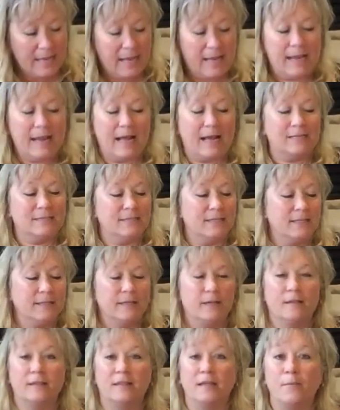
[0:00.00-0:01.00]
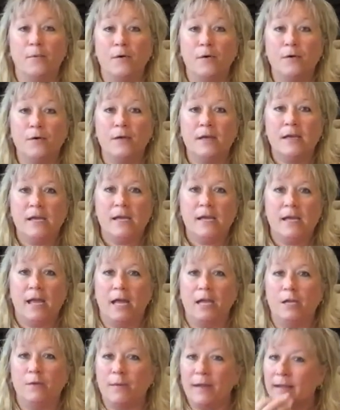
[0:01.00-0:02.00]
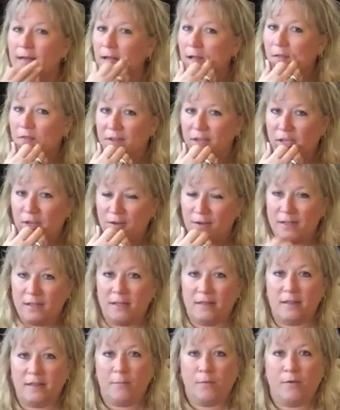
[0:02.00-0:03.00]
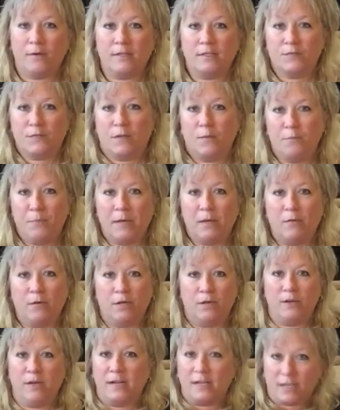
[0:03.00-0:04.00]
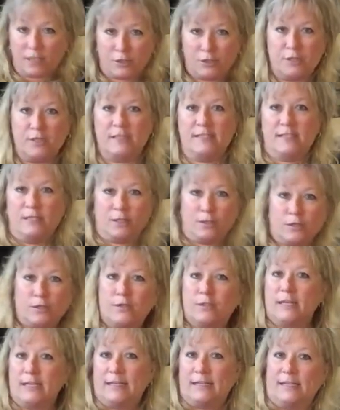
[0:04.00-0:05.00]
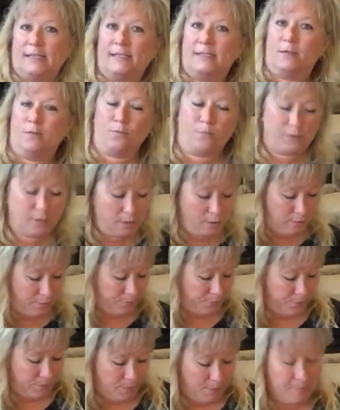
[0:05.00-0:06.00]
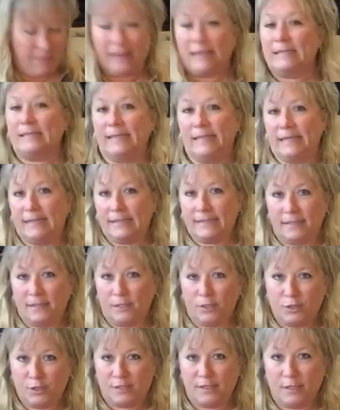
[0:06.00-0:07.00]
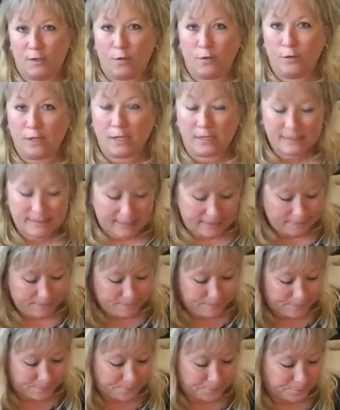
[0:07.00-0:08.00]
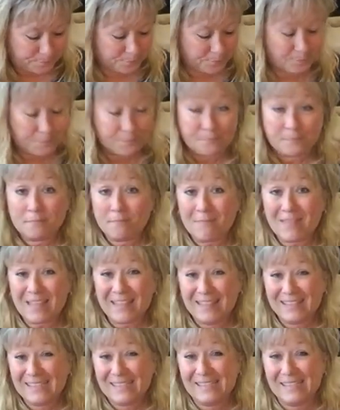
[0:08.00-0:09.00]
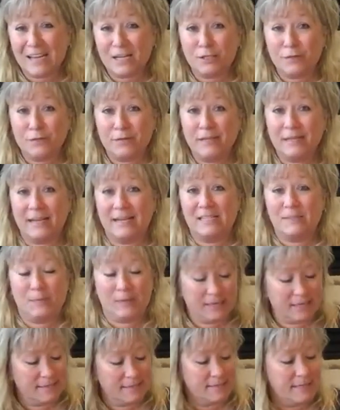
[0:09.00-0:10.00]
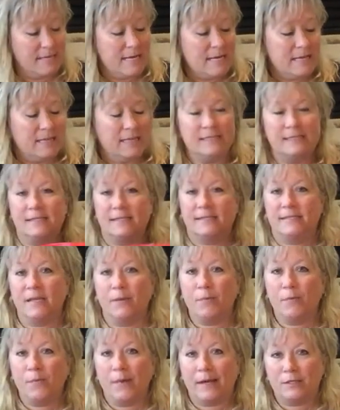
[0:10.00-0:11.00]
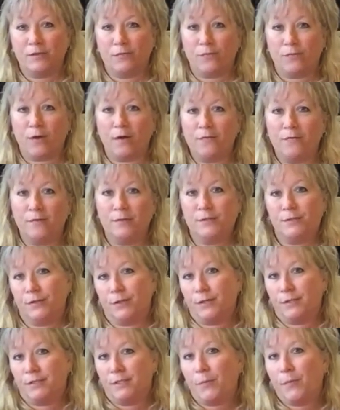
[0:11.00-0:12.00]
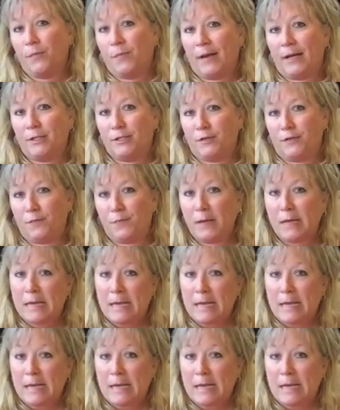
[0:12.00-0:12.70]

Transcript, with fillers: It has the little thumb hole, and you might not think you need the thumb hole because for the big one, you need it because you're gonna sit there and go like this and, you know, mix things and you just need to hold on tight. This is actually really nice because this is a double batch of waffles or a double batch of